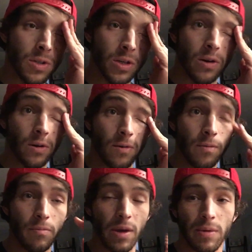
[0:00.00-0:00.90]
So
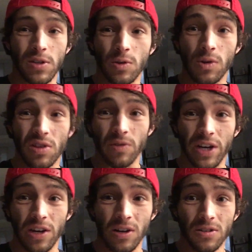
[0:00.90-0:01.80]
maybe 2 to 3
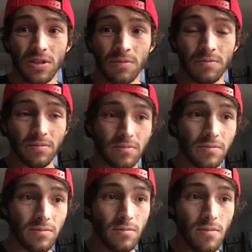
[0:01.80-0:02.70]
years.
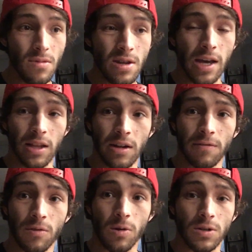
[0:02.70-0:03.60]
And then
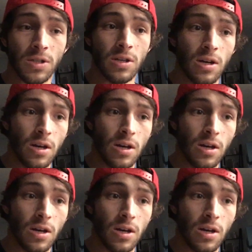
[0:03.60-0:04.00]
of course,